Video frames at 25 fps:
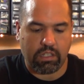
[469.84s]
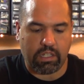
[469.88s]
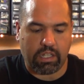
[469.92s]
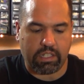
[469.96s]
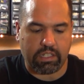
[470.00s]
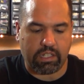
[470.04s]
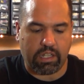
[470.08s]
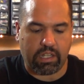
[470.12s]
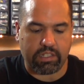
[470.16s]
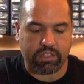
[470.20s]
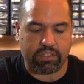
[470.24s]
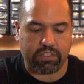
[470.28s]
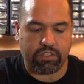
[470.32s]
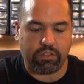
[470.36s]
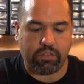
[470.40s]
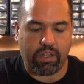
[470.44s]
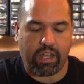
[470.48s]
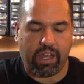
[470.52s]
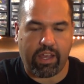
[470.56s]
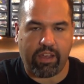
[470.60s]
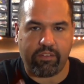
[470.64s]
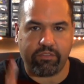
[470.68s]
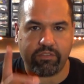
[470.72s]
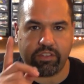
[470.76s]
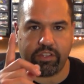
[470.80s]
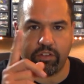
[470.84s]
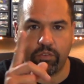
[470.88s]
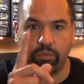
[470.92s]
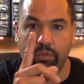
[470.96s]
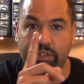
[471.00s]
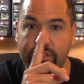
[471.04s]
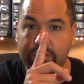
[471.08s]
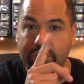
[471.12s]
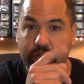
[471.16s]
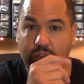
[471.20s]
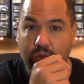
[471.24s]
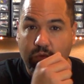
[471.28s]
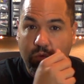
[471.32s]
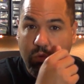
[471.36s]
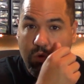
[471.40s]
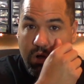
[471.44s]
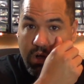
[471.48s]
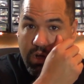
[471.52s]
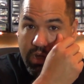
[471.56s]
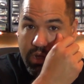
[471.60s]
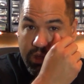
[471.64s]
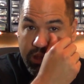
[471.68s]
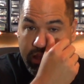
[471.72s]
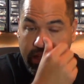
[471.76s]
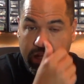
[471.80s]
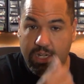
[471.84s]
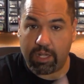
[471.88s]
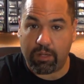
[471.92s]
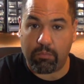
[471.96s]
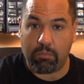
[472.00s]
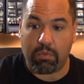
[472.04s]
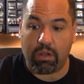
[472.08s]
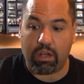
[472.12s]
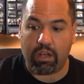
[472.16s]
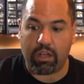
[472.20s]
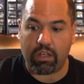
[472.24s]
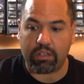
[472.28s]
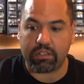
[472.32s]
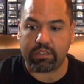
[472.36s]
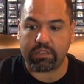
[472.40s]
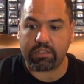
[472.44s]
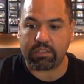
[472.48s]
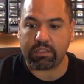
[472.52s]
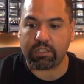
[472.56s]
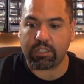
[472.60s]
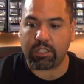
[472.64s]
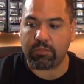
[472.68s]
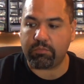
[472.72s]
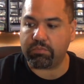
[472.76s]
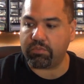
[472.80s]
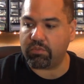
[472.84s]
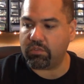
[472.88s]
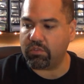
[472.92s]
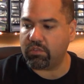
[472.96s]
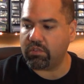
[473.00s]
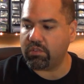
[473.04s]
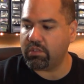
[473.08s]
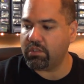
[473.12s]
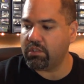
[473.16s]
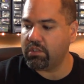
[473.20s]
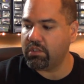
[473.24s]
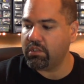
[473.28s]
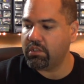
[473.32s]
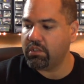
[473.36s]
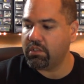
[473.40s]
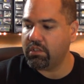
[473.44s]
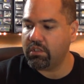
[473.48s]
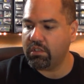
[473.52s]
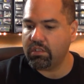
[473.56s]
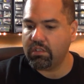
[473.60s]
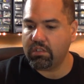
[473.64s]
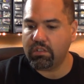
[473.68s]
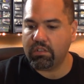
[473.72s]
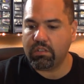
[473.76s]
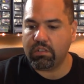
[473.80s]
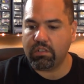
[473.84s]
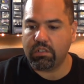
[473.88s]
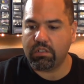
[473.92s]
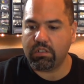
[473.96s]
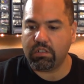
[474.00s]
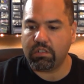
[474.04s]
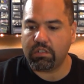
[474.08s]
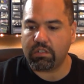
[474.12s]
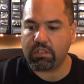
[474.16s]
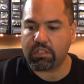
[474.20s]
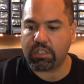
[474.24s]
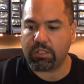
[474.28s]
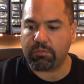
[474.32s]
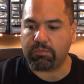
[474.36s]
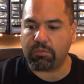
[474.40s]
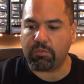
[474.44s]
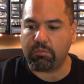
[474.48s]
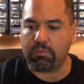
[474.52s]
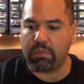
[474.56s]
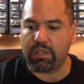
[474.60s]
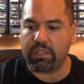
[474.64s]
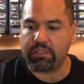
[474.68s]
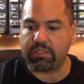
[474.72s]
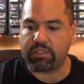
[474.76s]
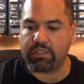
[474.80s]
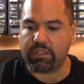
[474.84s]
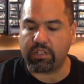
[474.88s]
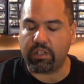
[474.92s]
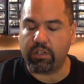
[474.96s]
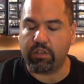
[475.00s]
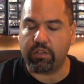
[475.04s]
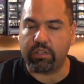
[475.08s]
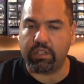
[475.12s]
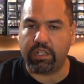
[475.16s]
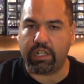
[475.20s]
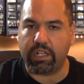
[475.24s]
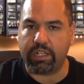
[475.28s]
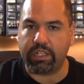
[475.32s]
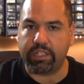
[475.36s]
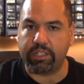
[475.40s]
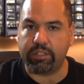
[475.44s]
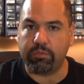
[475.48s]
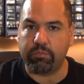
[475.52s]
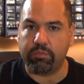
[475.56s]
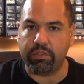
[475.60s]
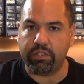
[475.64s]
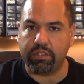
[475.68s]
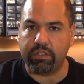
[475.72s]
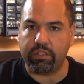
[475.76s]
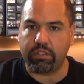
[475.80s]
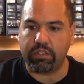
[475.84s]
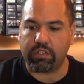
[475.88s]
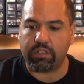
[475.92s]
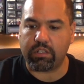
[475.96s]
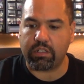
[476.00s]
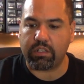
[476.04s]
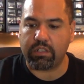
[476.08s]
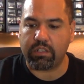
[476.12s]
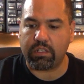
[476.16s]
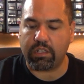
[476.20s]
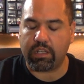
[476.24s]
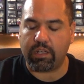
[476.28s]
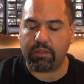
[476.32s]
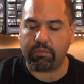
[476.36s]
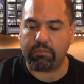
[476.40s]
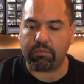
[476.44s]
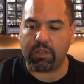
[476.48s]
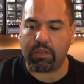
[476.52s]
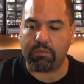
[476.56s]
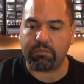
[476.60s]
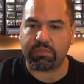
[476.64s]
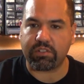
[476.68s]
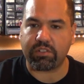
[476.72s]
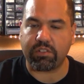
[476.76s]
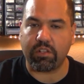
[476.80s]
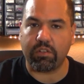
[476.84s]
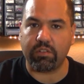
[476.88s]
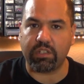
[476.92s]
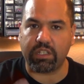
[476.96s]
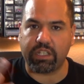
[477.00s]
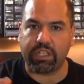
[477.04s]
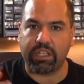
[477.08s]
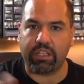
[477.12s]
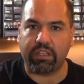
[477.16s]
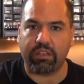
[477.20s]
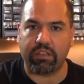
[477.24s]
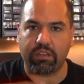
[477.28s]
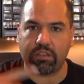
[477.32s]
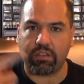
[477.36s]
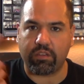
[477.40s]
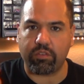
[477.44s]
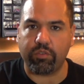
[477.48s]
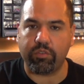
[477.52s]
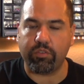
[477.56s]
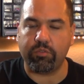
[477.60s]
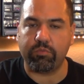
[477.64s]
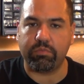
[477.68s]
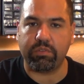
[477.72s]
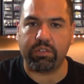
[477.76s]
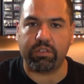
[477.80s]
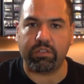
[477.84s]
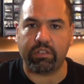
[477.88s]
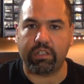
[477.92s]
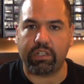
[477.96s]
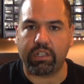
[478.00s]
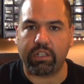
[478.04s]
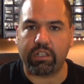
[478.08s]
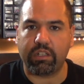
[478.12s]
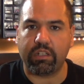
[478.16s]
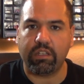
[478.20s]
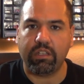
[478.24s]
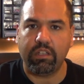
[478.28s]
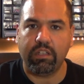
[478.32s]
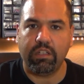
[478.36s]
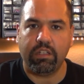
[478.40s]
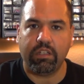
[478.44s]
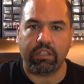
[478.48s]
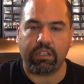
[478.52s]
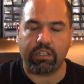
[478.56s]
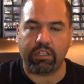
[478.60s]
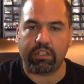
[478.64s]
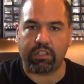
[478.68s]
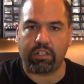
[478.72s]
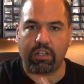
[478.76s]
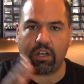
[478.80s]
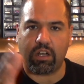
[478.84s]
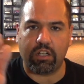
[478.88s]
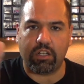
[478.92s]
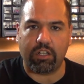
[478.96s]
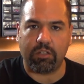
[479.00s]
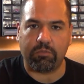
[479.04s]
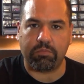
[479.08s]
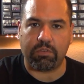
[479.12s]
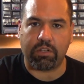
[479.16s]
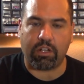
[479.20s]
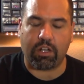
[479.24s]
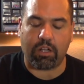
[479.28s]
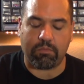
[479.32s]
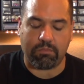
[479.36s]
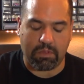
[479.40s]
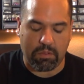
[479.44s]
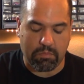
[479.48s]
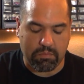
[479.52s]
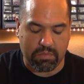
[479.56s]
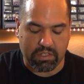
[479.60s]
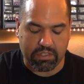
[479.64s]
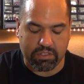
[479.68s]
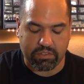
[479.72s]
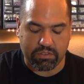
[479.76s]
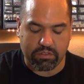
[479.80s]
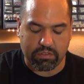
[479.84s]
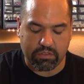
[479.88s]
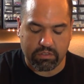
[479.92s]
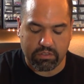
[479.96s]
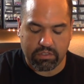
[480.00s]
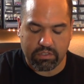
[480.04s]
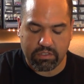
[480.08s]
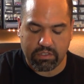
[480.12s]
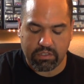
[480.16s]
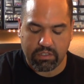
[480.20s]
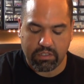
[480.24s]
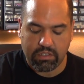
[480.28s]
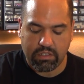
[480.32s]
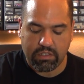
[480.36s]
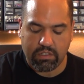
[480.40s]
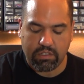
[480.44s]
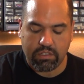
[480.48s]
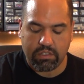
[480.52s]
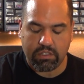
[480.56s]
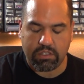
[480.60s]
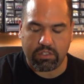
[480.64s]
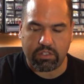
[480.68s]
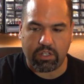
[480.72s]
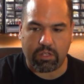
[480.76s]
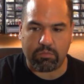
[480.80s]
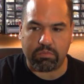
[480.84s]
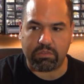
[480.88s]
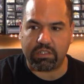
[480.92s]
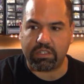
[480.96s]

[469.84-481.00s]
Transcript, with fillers: I, I still have the original one that I bought a couple couple months ago that I need to build. I'm, I'm slowly getting through building, getting caught up on all my mixels. So I